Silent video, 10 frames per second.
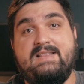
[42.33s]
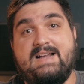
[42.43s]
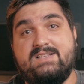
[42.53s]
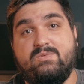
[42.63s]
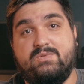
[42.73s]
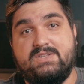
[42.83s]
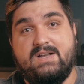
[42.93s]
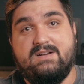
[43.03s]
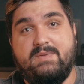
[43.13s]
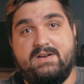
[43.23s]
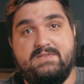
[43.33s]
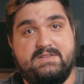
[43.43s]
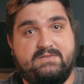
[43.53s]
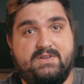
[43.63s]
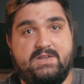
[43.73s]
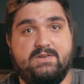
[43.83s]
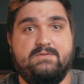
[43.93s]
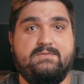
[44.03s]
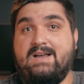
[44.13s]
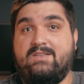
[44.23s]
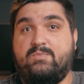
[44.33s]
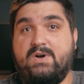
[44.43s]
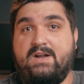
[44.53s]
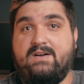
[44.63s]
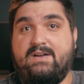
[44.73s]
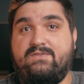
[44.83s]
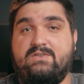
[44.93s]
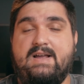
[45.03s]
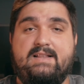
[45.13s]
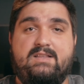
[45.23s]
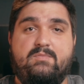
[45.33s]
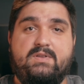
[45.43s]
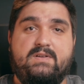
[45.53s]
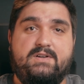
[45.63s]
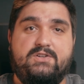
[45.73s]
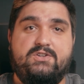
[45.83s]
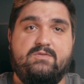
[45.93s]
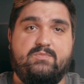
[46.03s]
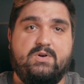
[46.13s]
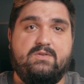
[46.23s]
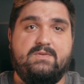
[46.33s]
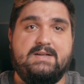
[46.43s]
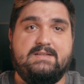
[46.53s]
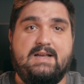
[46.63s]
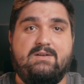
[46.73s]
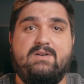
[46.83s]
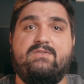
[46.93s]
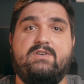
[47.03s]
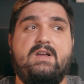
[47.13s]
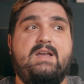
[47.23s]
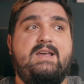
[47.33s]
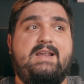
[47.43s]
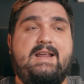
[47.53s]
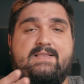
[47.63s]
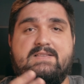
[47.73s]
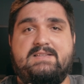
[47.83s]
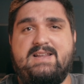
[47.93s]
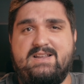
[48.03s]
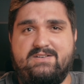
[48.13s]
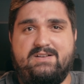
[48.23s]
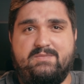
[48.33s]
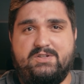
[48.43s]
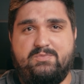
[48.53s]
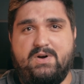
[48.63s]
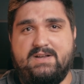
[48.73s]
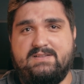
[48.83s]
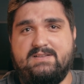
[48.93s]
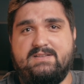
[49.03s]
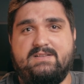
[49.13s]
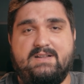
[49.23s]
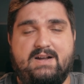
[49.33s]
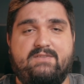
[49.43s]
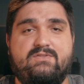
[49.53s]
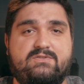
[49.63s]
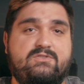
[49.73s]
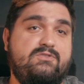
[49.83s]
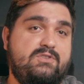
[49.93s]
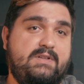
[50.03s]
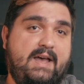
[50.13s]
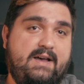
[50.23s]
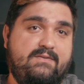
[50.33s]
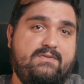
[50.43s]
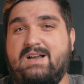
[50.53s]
And that's what we're talking about in this video. Now, the prior iPhone had the ability to shoot in ProRes. However, it had the standard image processing that iPhones usually have.